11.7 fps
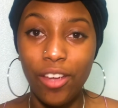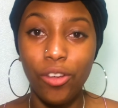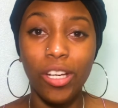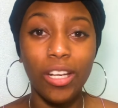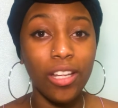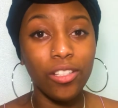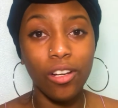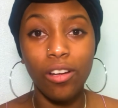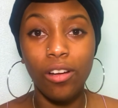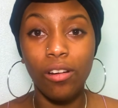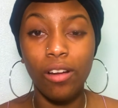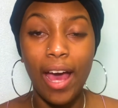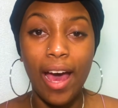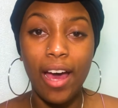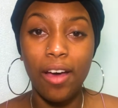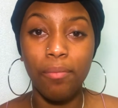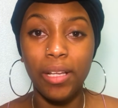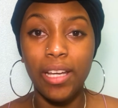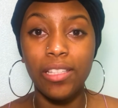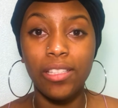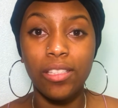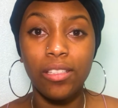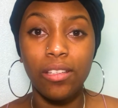You can intern at a
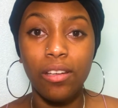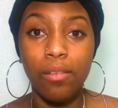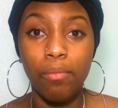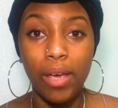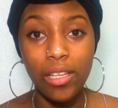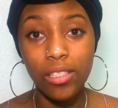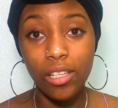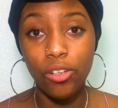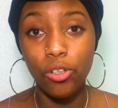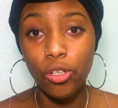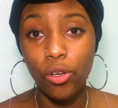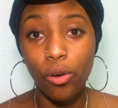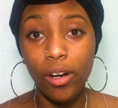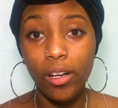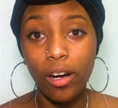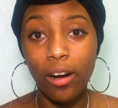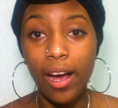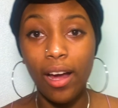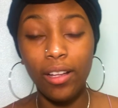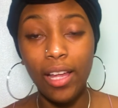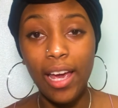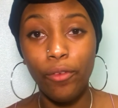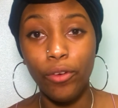place based in New York or
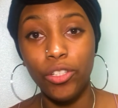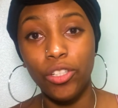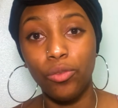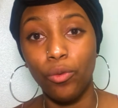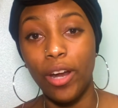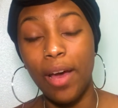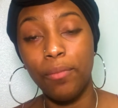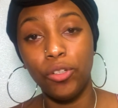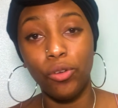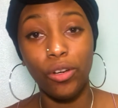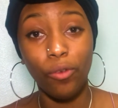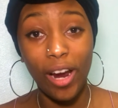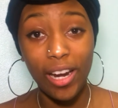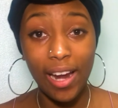LA, which is what I'm doing right